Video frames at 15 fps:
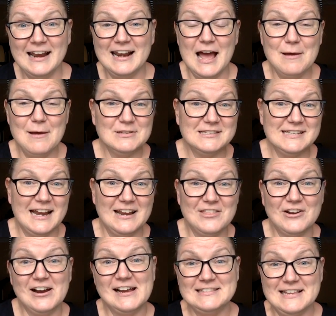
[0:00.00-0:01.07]
And I'm just standing
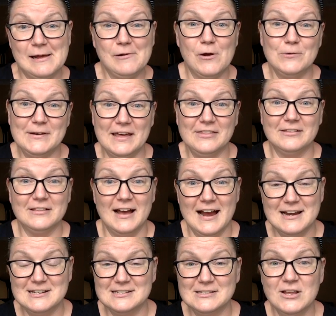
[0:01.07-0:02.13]
there as I go down the
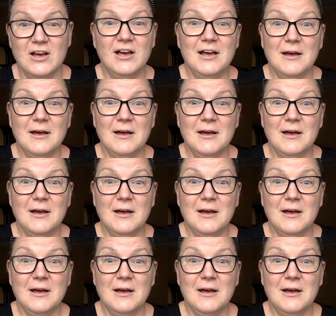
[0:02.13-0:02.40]
line, just